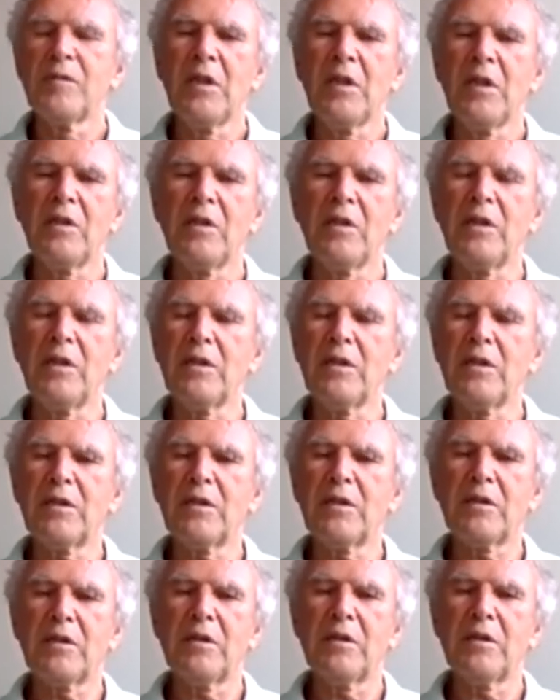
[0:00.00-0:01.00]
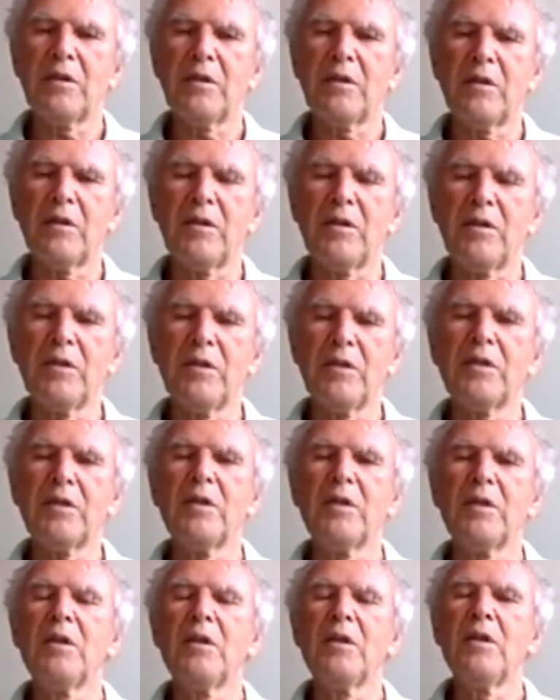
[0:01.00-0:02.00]
There is this
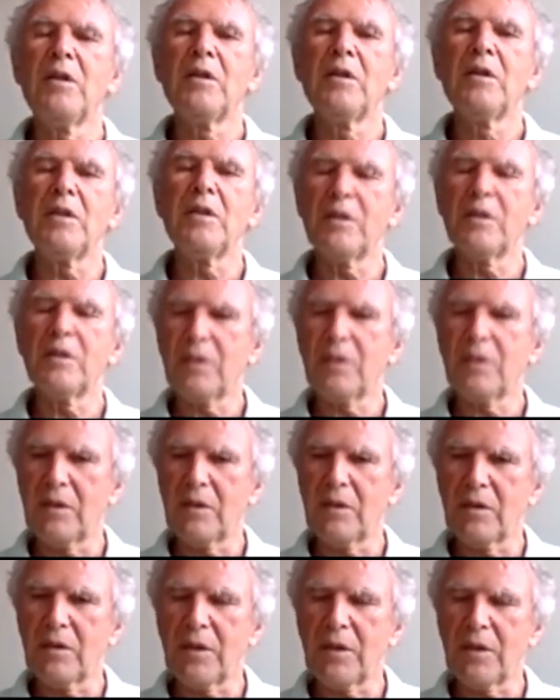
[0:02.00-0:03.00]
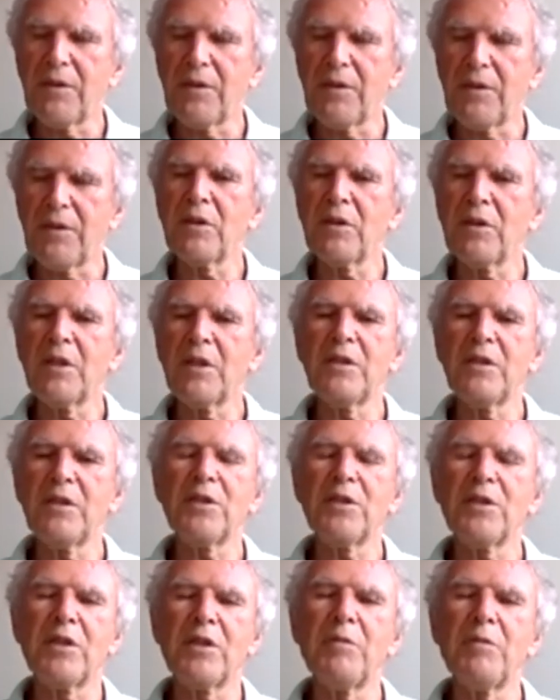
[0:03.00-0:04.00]
sufficient
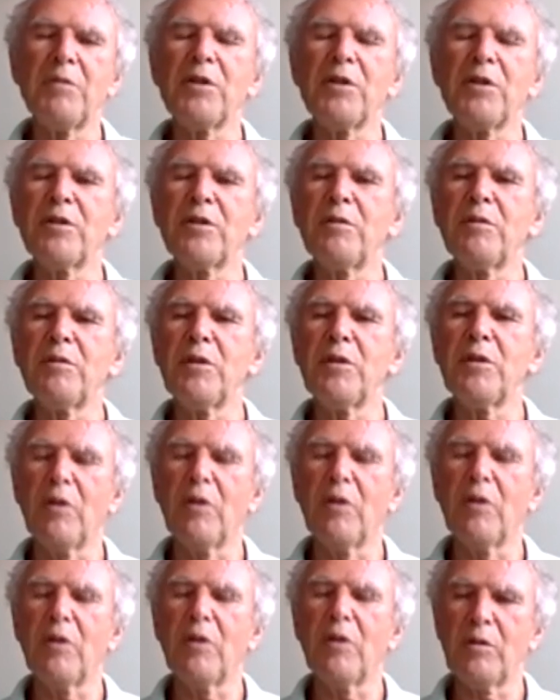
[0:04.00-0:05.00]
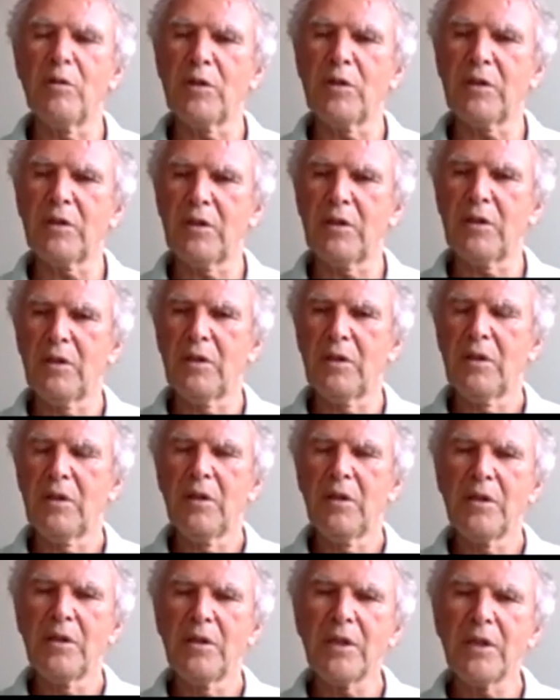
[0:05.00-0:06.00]
condition appears to be almost
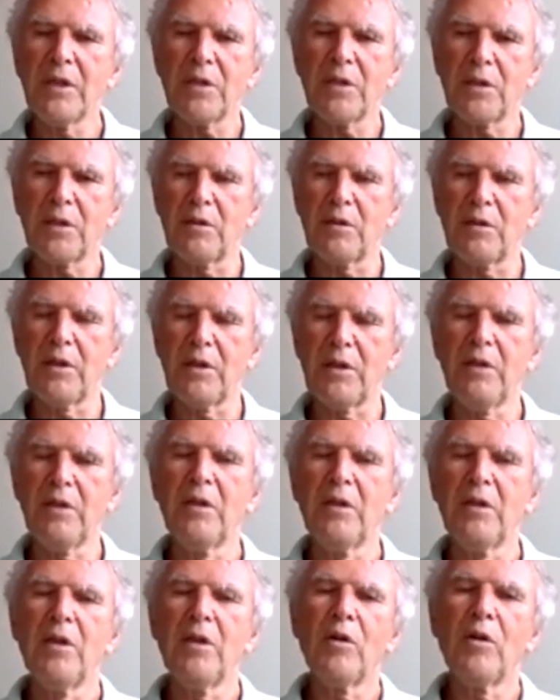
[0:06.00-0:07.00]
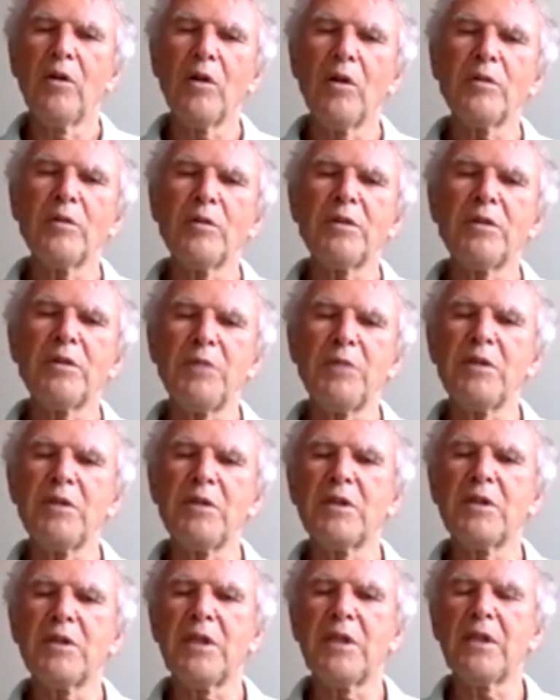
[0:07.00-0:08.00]
necessary. Almost means
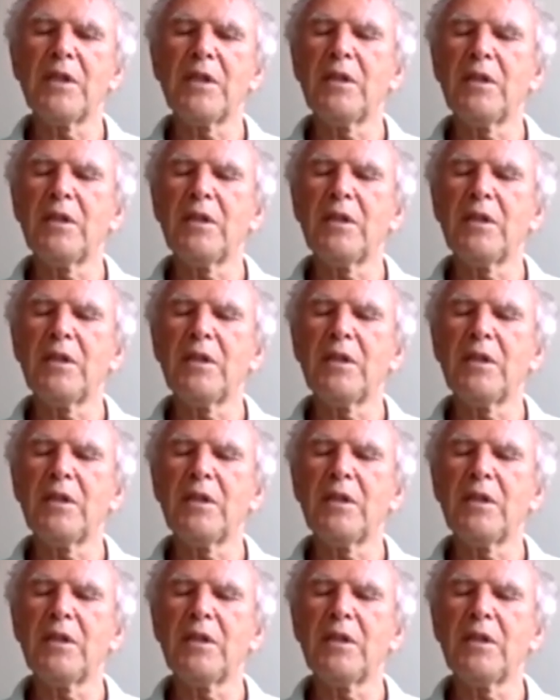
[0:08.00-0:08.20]
that